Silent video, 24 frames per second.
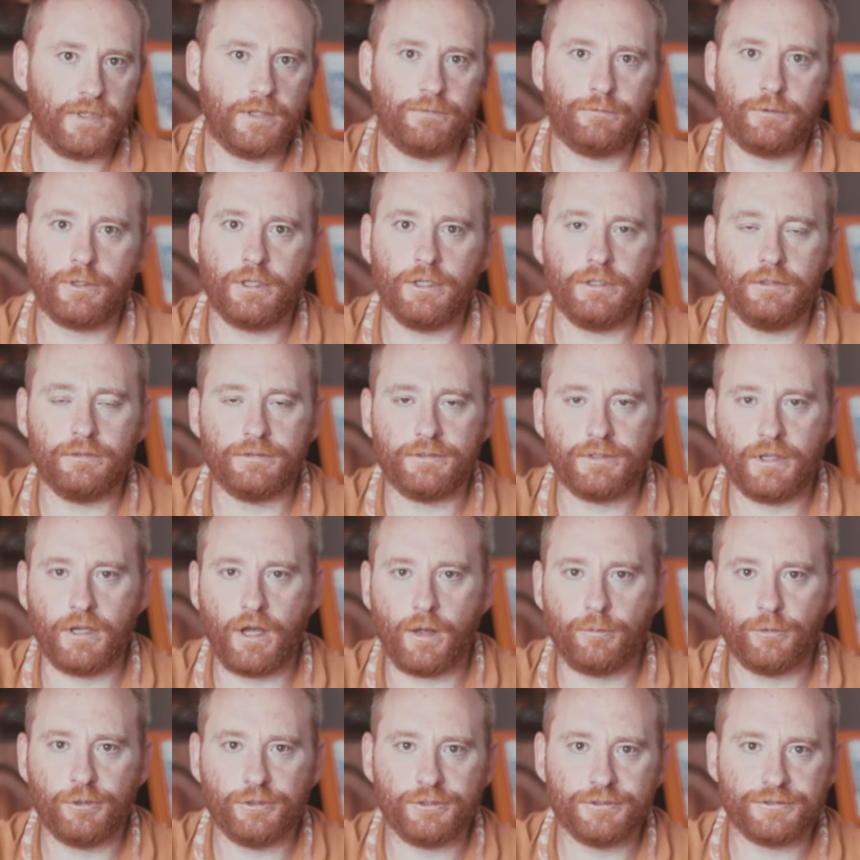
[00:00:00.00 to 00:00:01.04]
They've killed
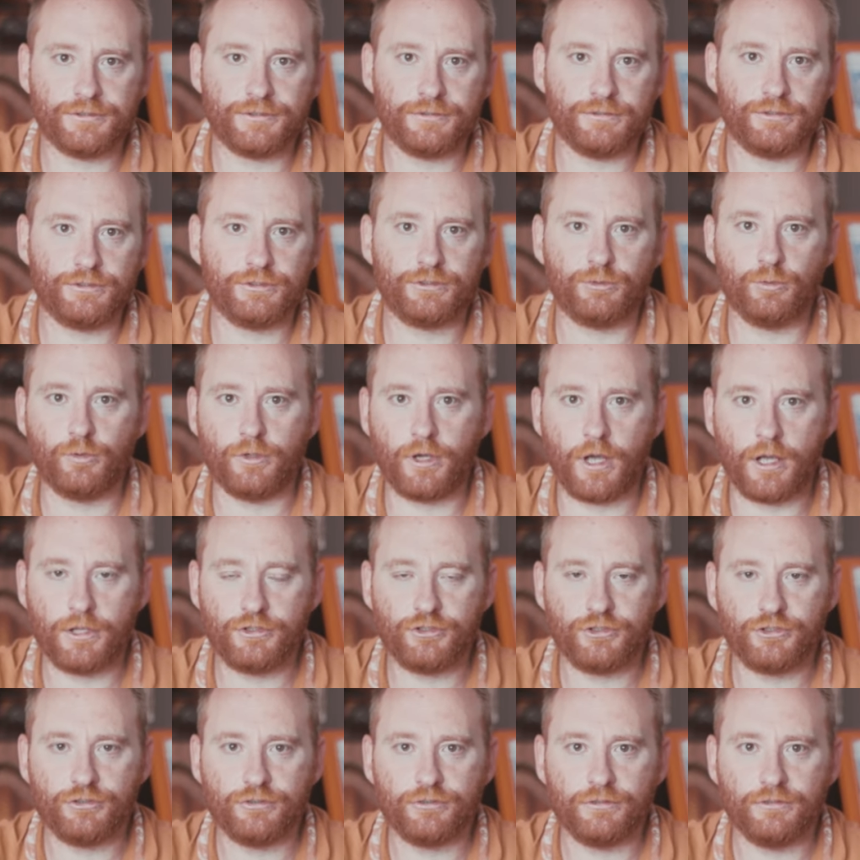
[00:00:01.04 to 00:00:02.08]
communist
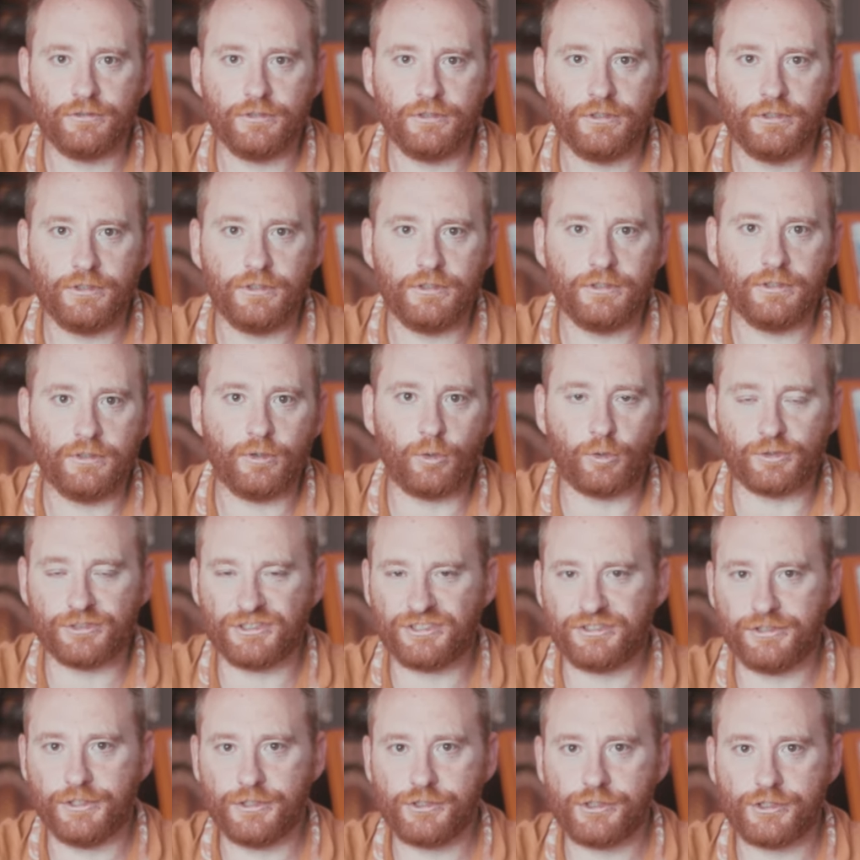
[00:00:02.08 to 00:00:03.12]
stukach, or
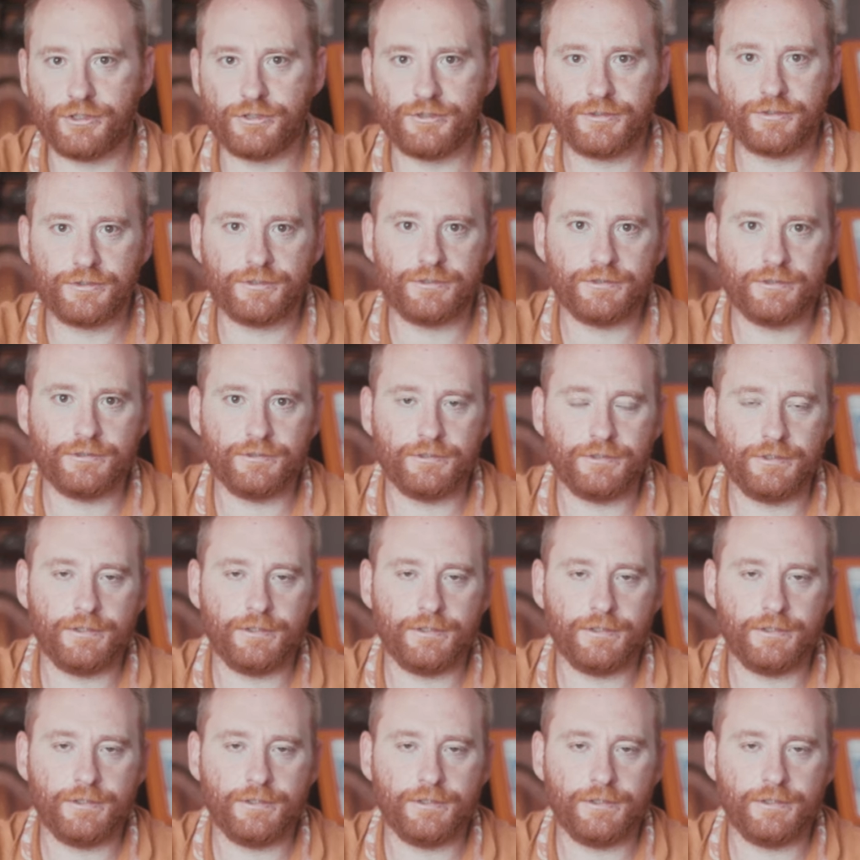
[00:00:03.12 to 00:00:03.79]
snitches,